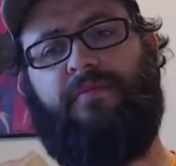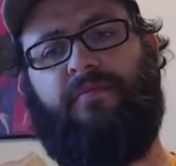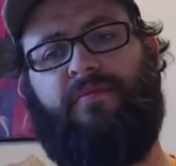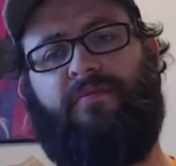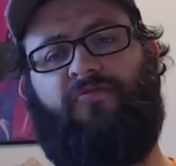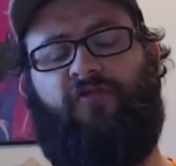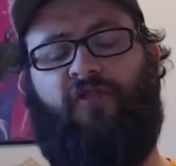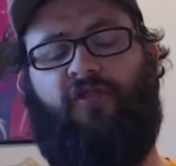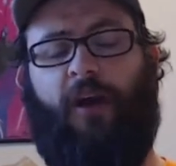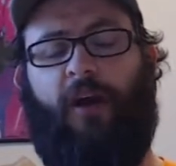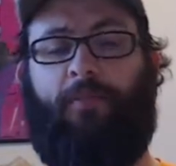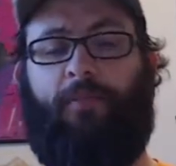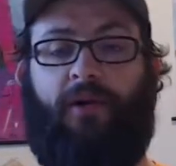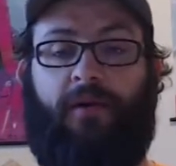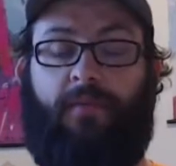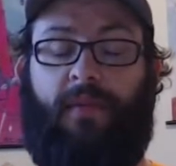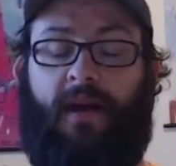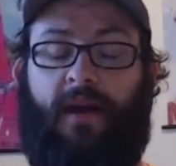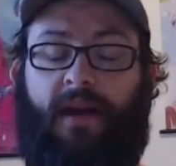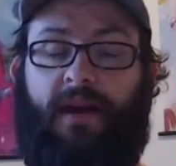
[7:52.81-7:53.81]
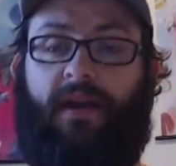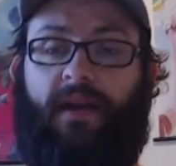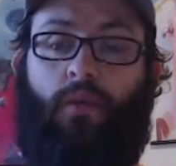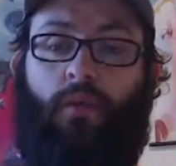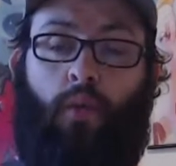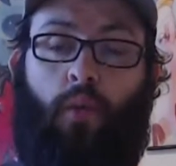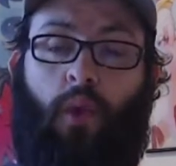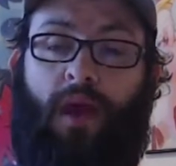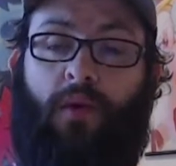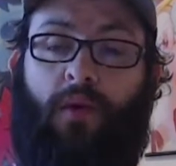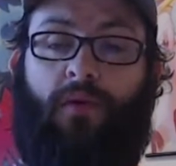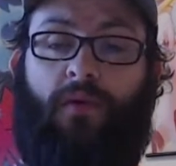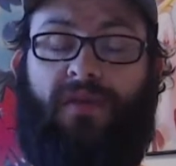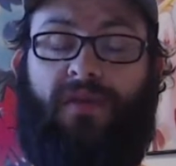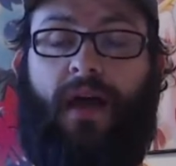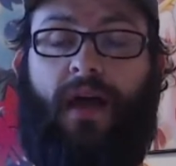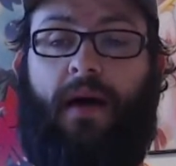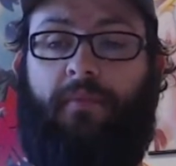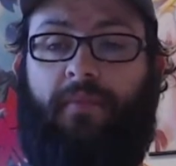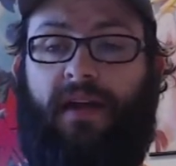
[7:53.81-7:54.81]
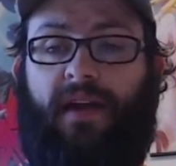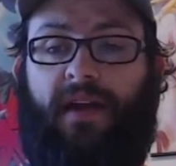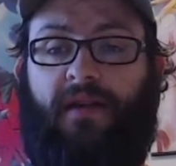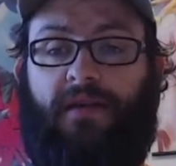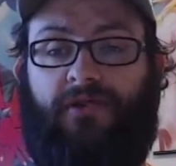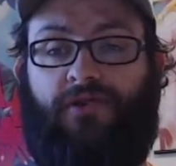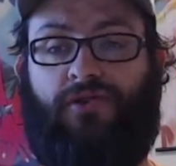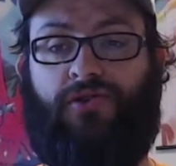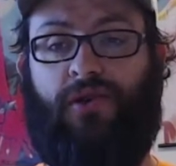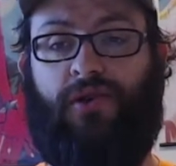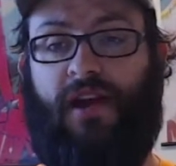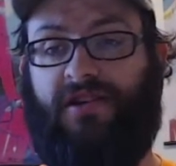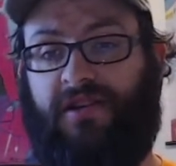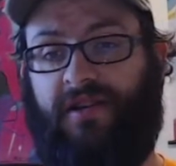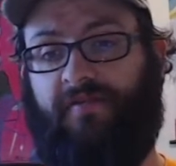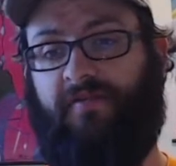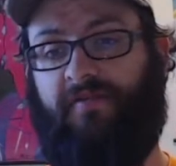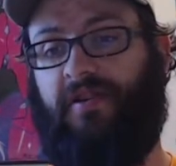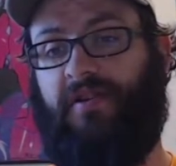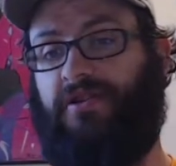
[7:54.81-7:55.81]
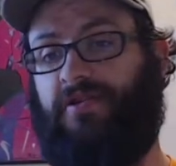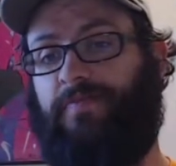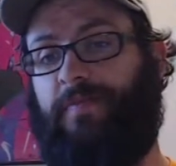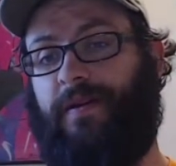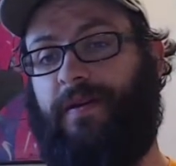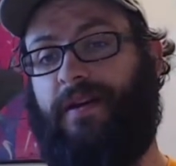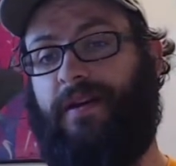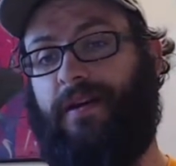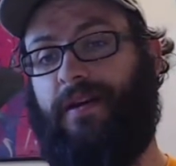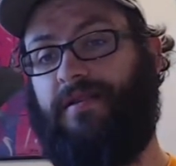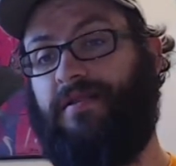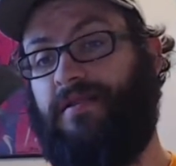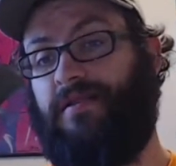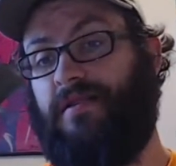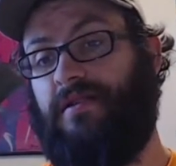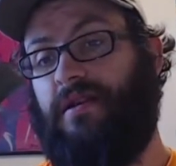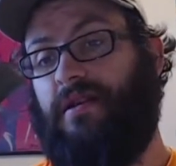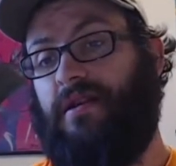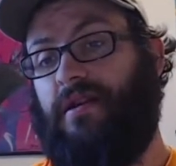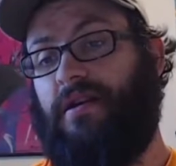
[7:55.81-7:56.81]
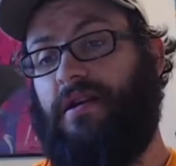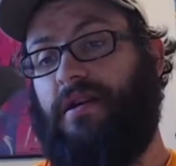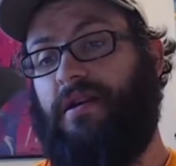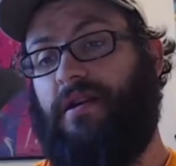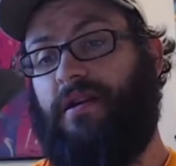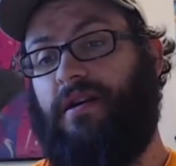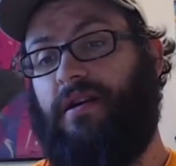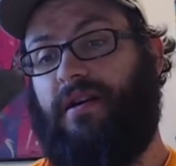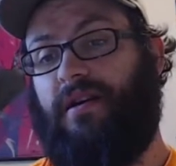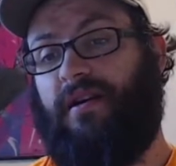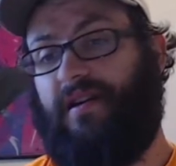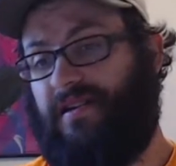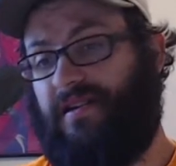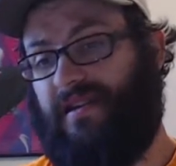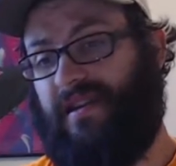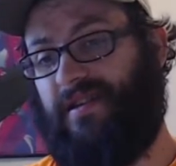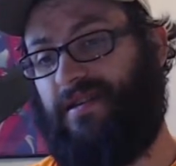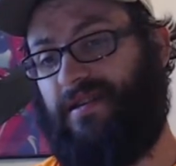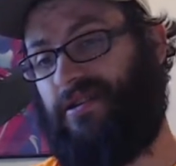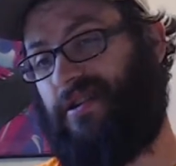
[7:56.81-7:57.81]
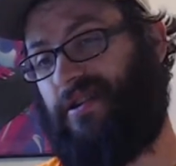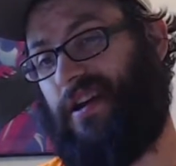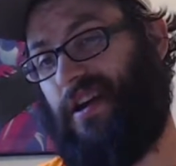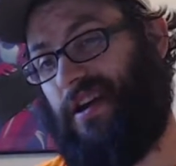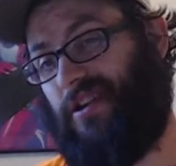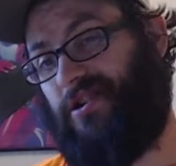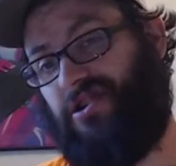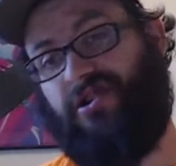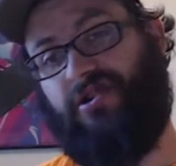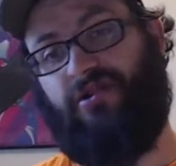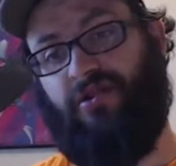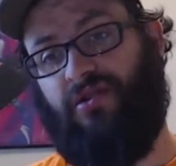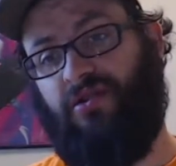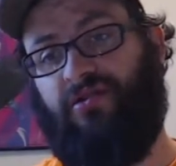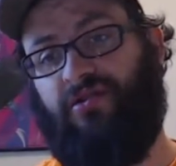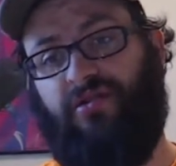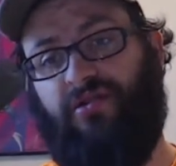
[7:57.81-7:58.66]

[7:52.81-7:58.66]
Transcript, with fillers: Jeopardy might get away with not being trash TV just because it's educational.